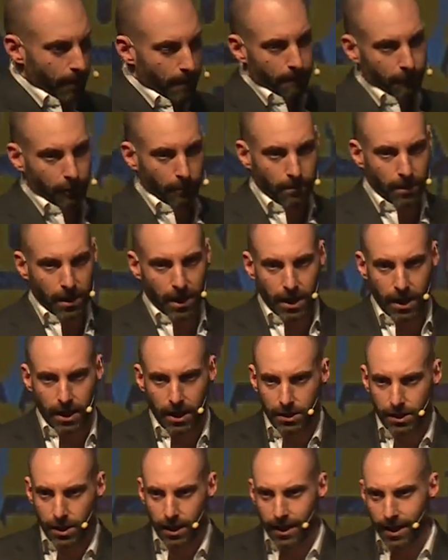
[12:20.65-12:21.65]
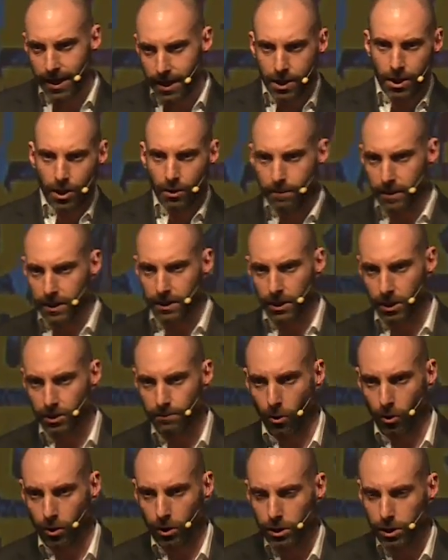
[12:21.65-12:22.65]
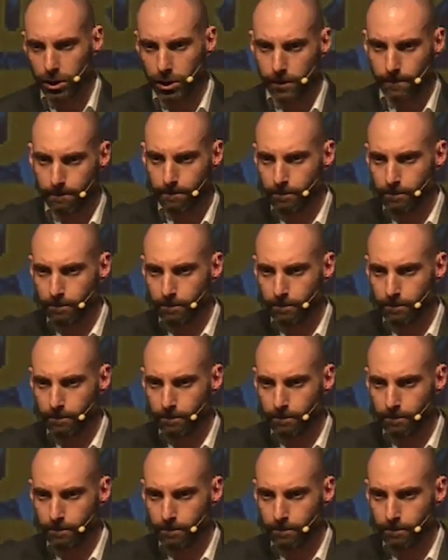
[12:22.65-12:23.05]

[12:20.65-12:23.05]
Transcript: from these linear business models